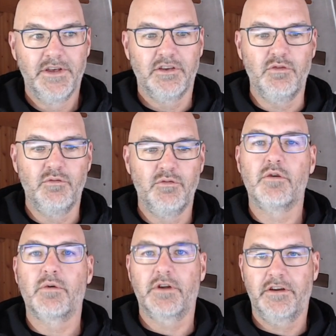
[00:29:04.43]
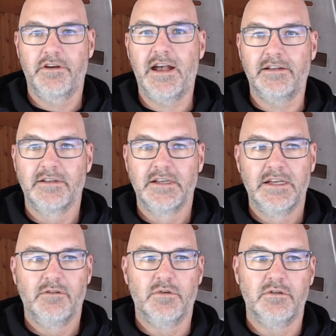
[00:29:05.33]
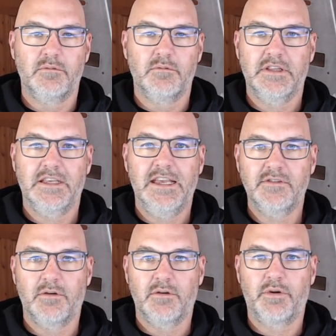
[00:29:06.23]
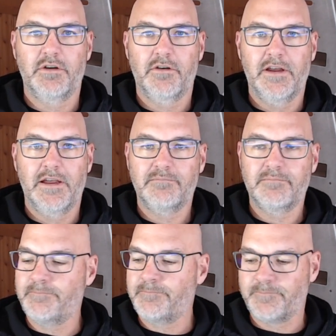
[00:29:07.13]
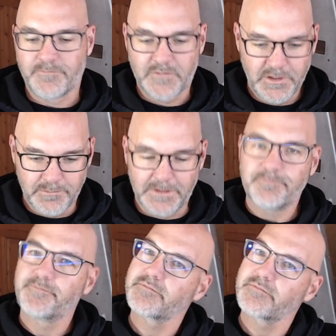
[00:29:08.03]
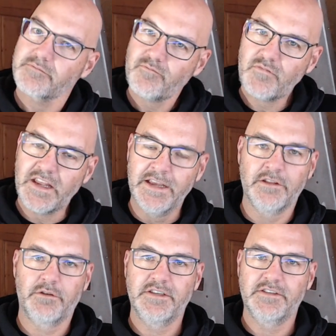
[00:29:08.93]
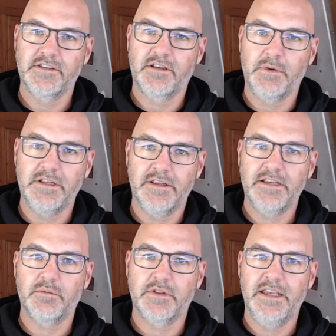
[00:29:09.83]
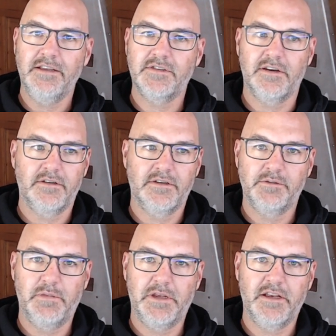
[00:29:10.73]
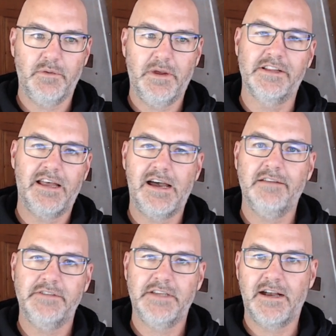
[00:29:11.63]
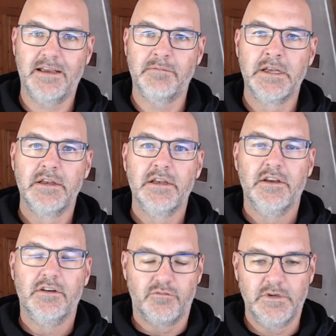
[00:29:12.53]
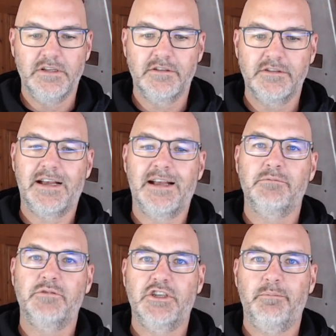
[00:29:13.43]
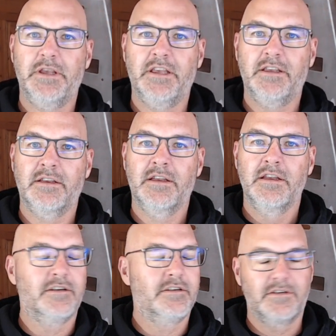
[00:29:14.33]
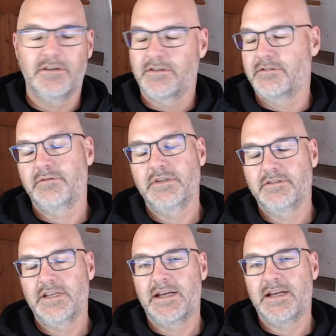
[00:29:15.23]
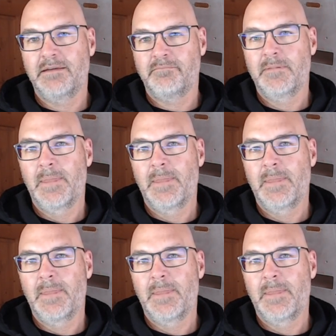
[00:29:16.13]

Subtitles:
You know where you're at. Well, with the Keystone program, excuse me, and the reason that we linked with Keystone is because we have a real-time shipping or real-time